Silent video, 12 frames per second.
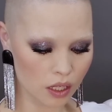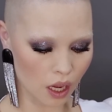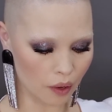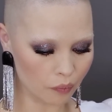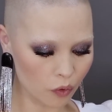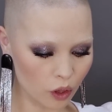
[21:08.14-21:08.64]

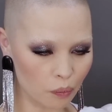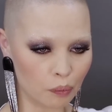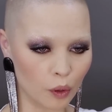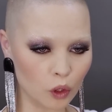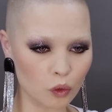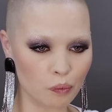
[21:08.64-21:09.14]
Time for the
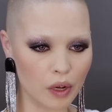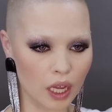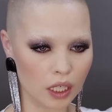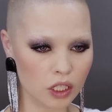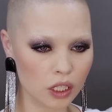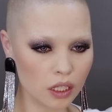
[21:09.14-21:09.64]
bottom
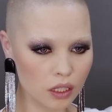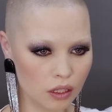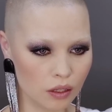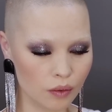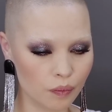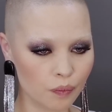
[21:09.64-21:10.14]

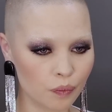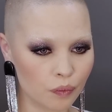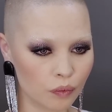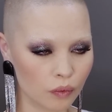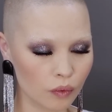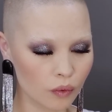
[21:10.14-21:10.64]
lashes.
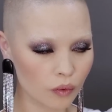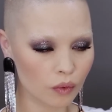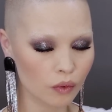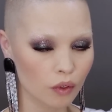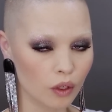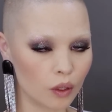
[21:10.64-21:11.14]

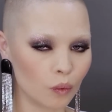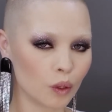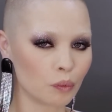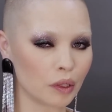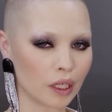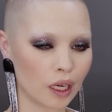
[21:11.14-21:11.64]
You want
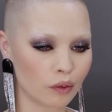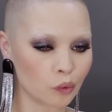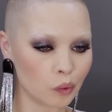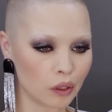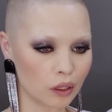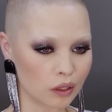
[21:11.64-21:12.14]
to be
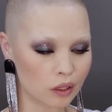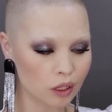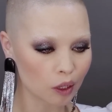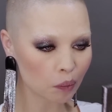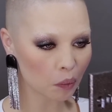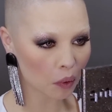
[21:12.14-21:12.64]
careful with this
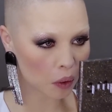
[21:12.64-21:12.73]
stuff.